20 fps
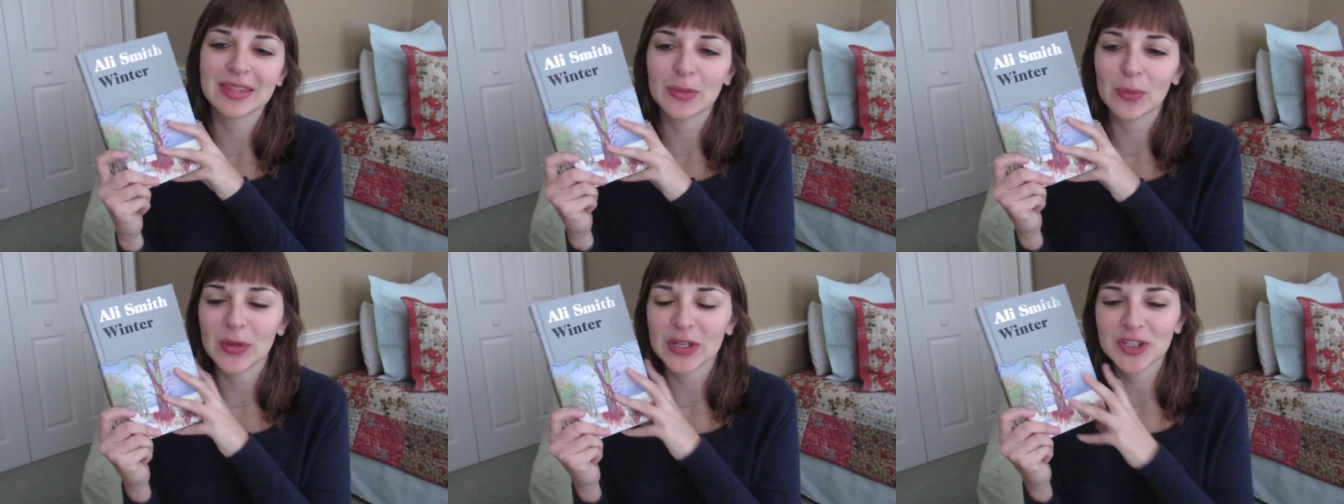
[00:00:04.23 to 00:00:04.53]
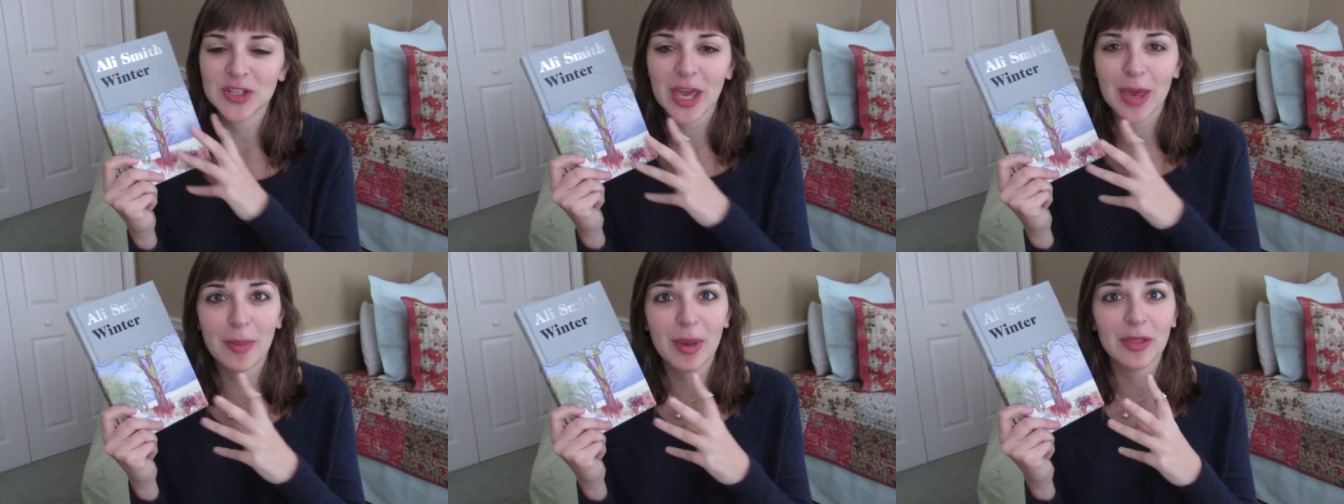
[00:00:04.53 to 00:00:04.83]

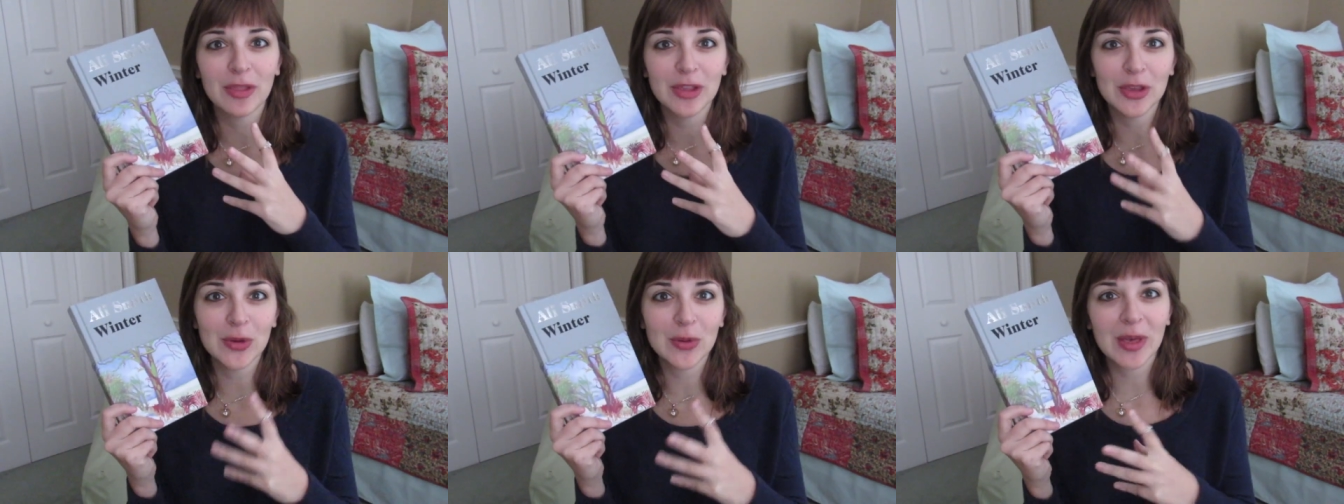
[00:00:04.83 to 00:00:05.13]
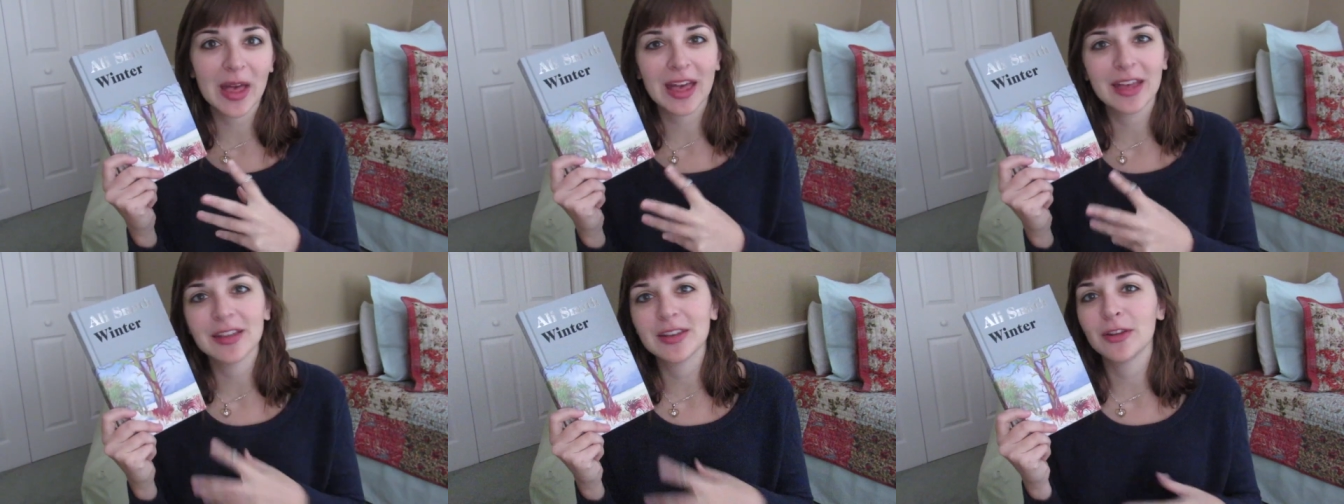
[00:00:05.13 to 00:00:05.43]
which came out in the
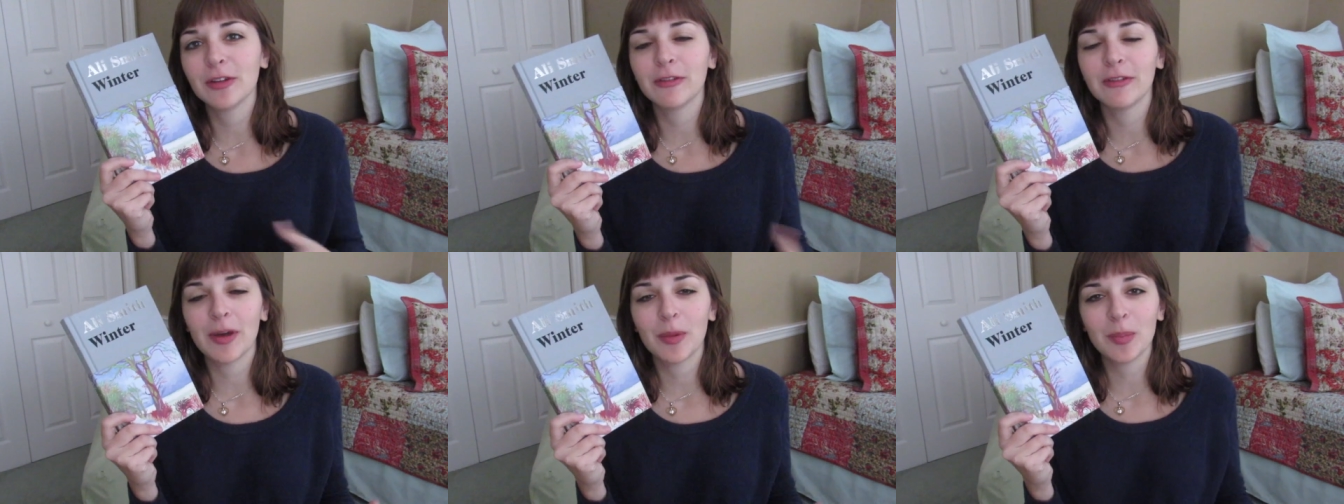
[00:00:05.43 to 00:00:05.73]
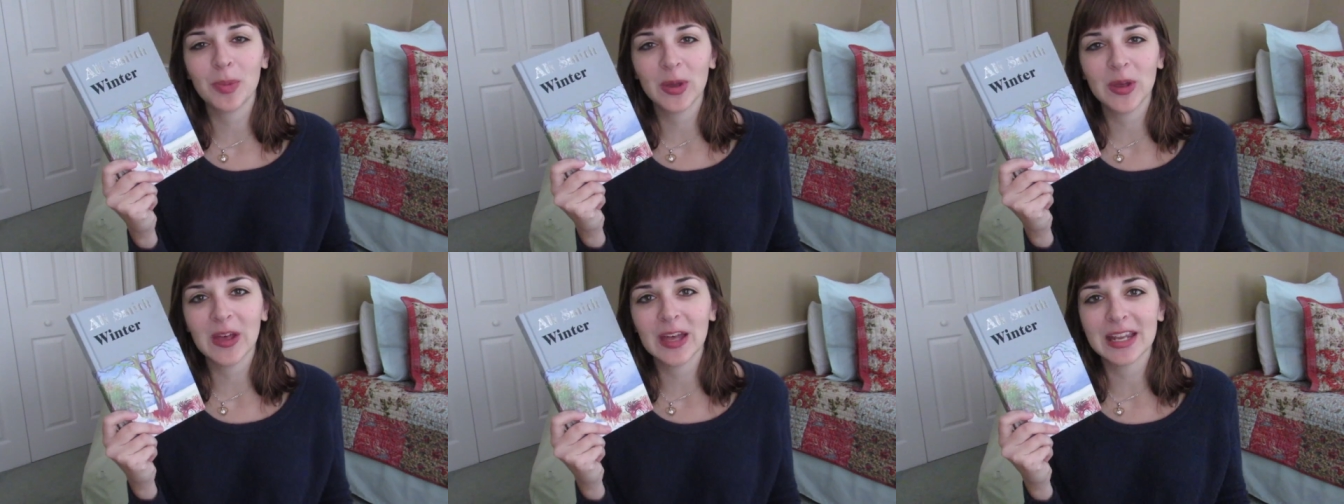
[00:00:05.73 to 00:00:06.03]
UK in
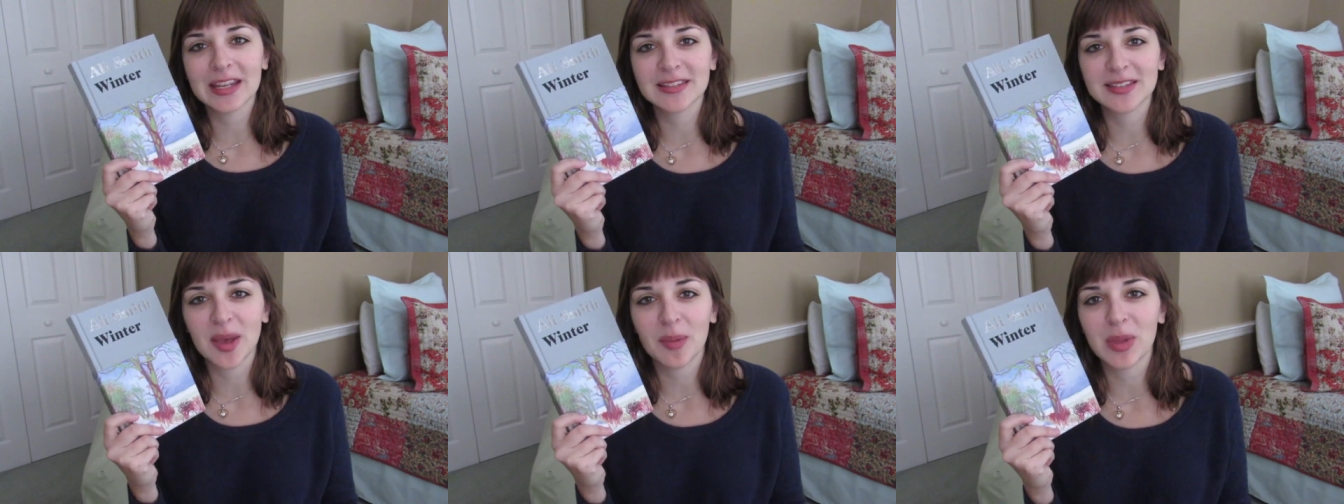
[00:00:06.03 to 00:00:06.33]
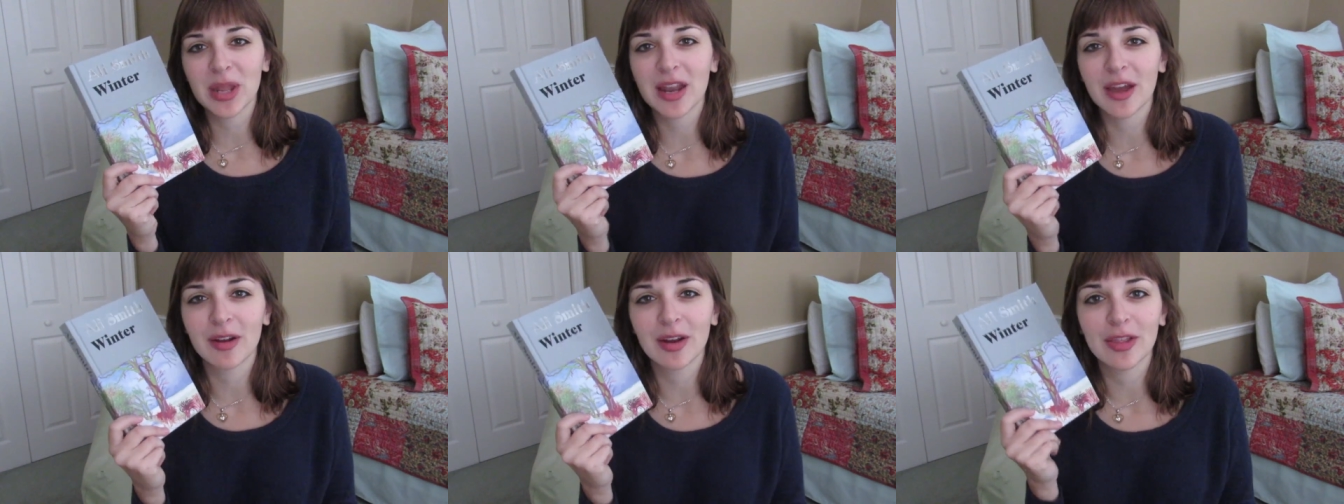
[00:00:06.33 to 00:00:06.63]
November and is
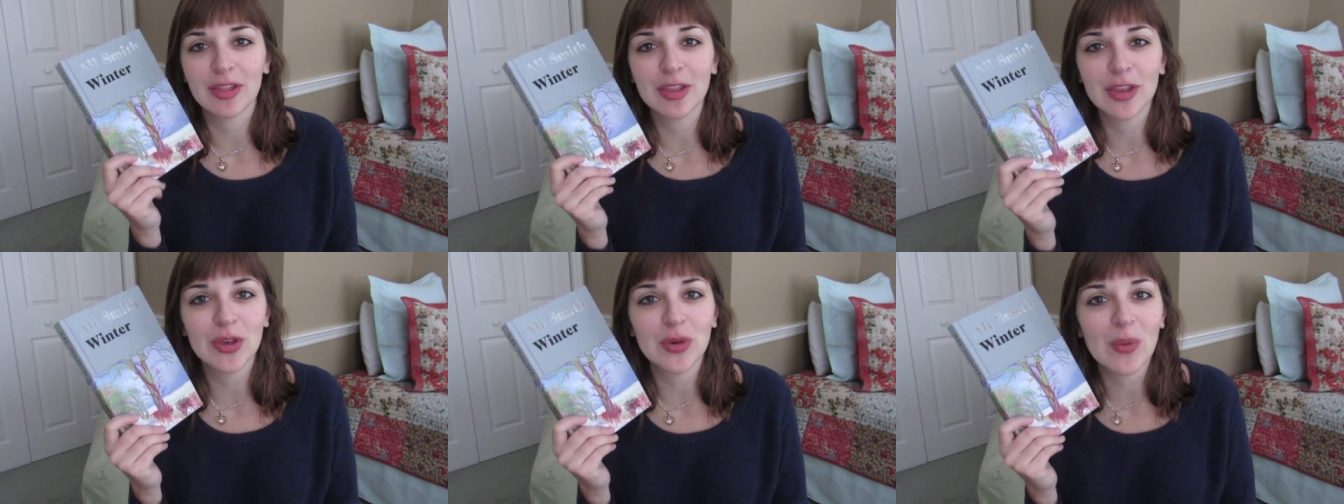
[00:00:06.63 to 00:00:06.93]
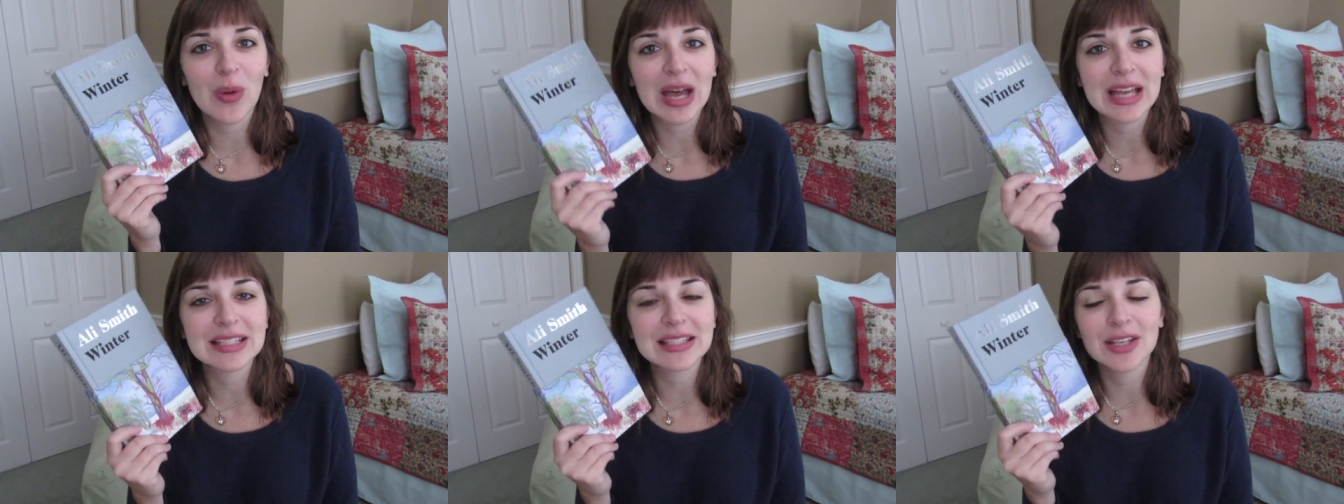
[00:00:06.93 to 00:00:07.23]
coming out in the
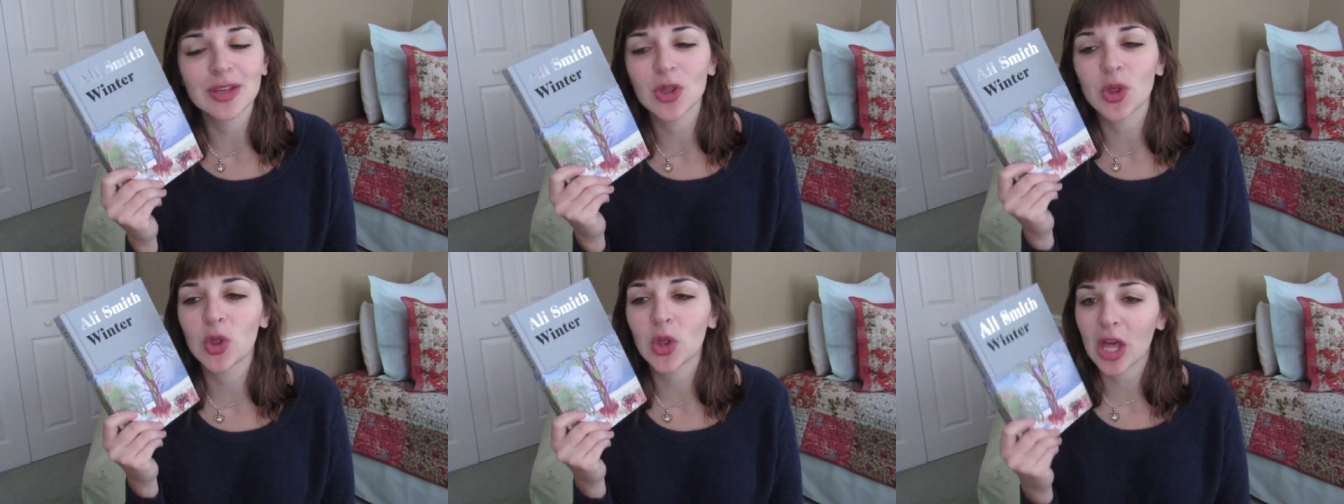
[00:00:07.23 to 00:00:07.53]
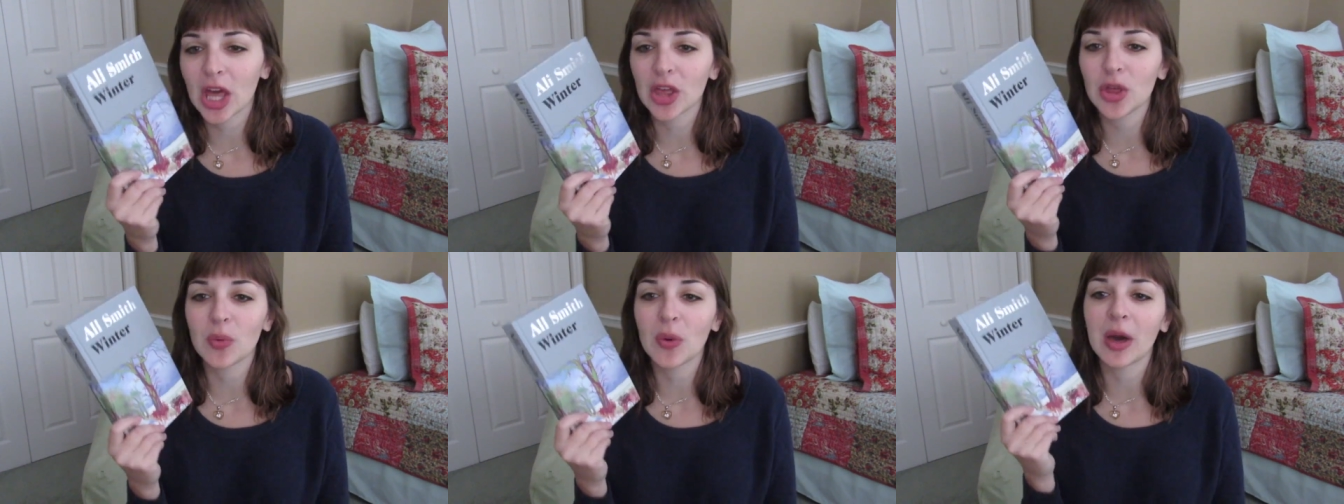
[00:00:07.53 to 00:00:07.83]
US in
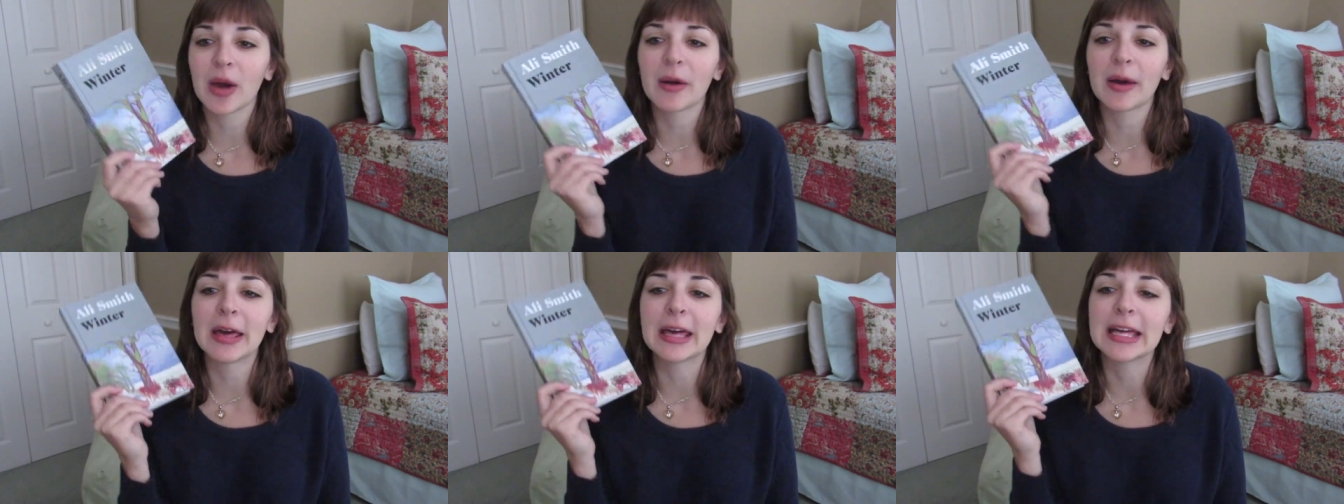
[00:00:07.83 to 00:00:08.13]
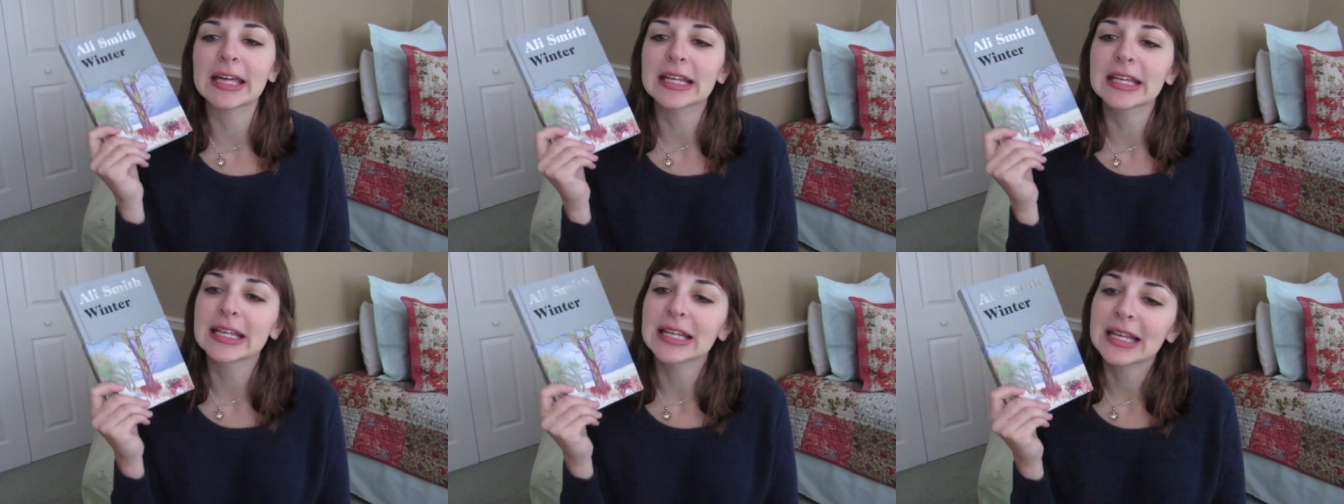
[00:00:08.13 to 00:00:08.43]
January.